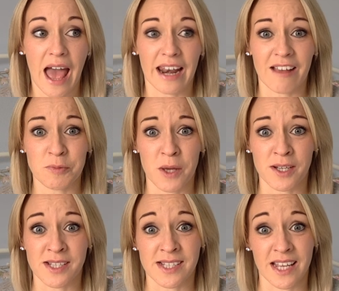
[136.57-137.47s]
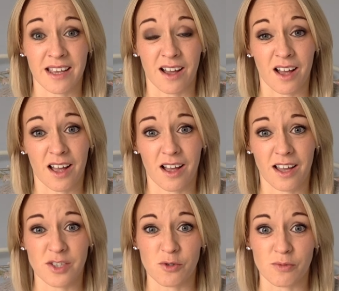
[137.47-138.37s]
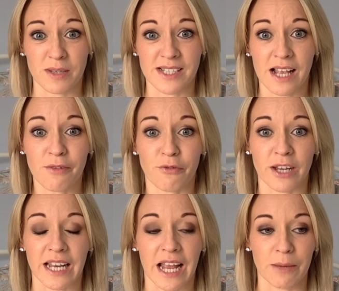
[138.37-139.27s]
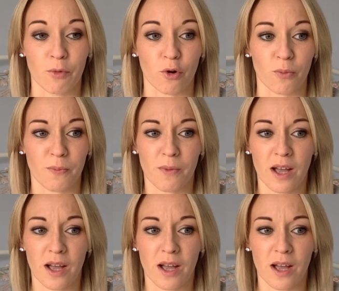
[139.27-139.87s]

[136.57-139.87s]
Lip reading: And I have to be honest and say I don't myself really anymore.